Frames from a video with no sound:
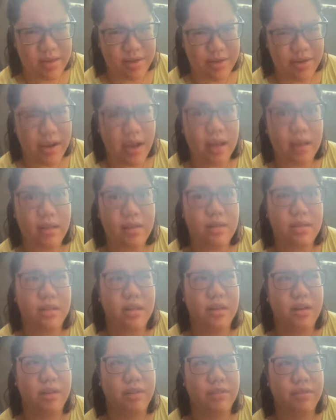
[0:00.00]
a
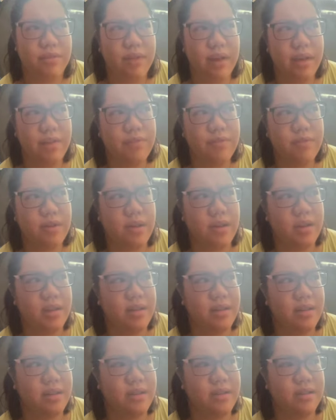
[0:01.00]
reality of life, and
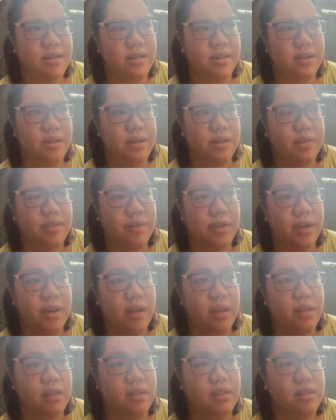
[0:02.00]
it is the
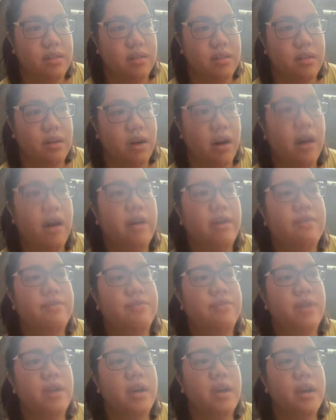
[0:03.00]
reality
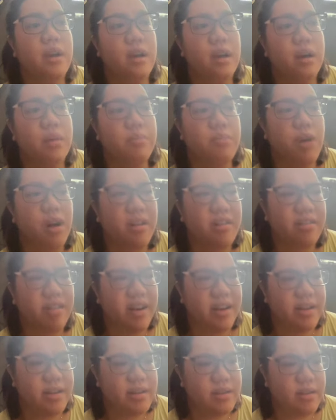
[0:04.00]
of
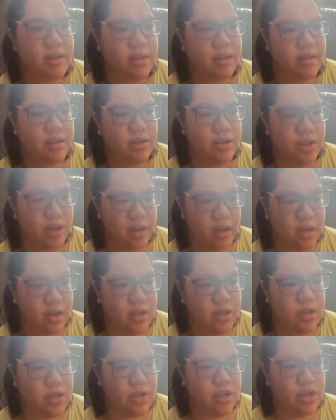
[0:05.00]
progress and
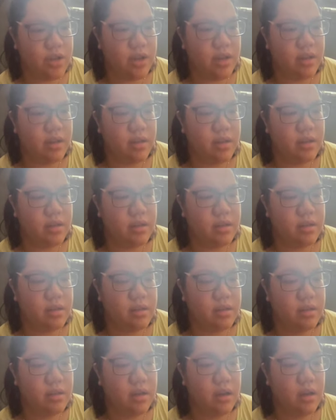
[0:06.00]
change. And
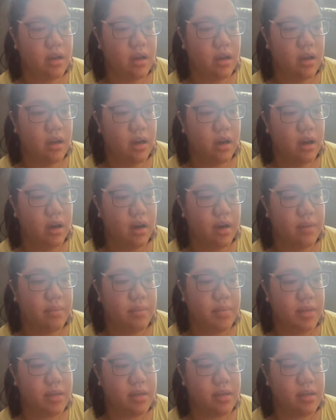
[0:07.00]

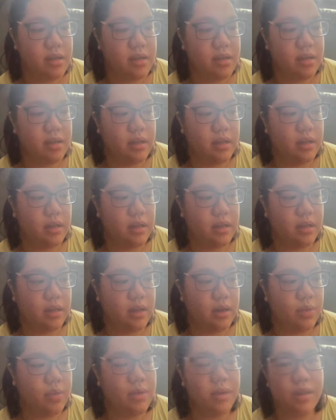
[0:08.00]
basically,
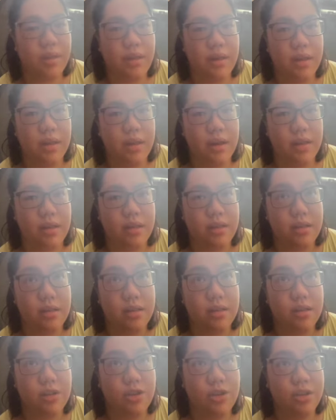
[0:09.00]
the only thing that is
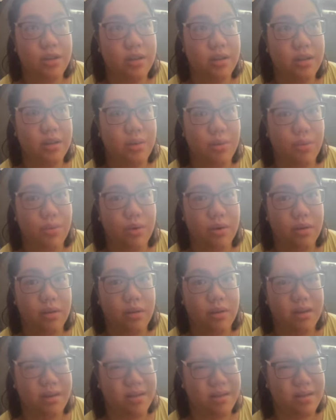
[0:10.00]
certain in the world
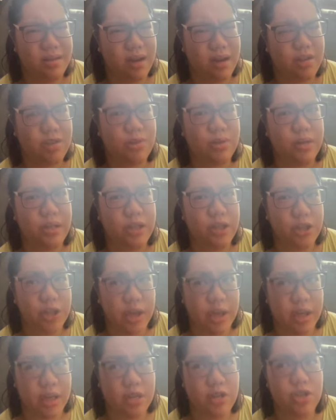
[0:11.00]
is actually
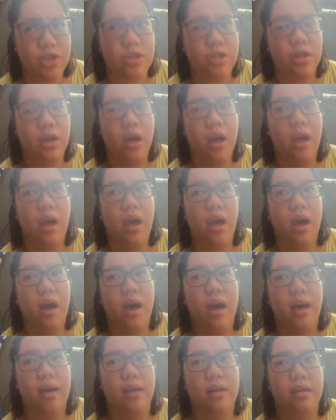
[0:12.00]
change.
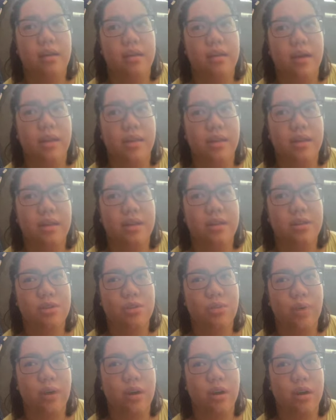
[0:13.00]
And I think
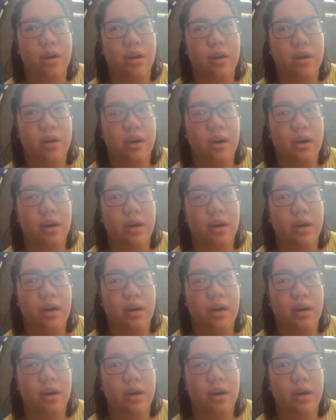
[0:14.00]
that's where